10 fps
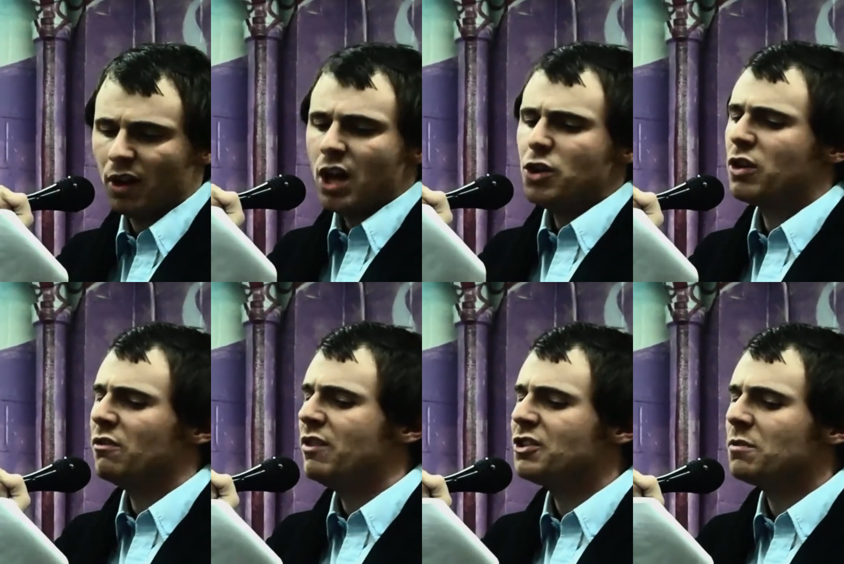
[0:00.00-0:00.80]
You can
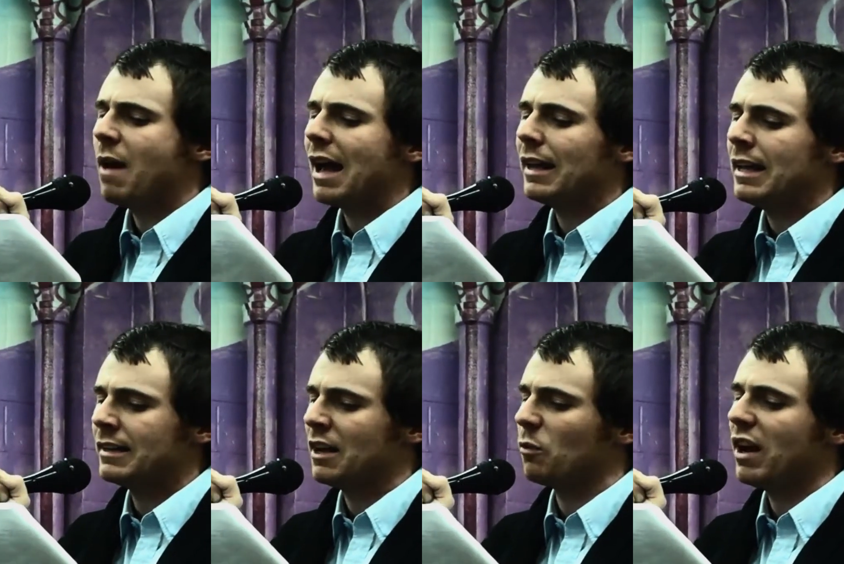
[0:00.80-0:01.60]
vision back in,
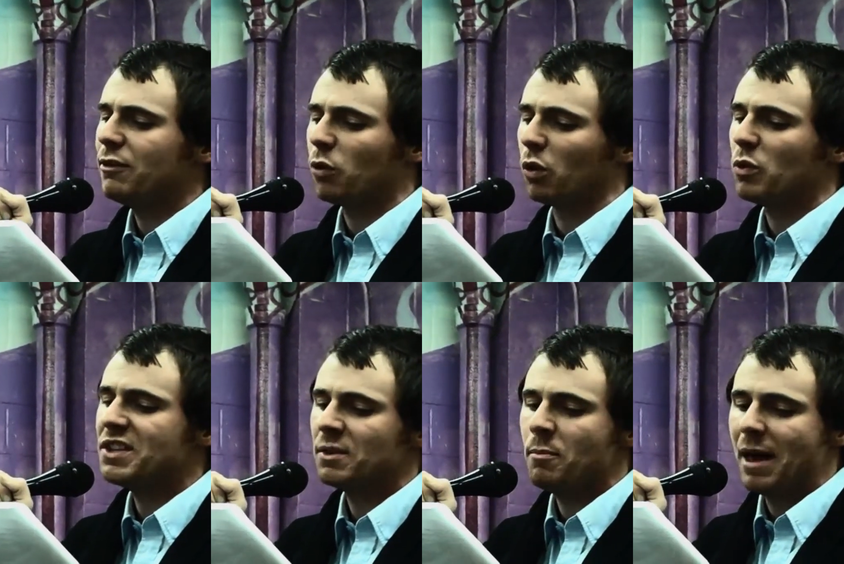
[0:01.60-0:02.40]
get ready for a
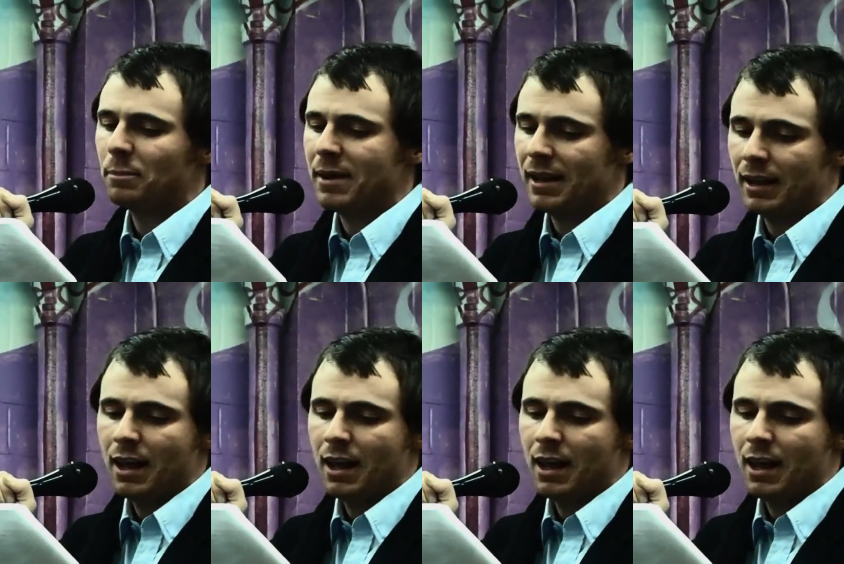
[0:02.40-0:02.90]
reason bet B.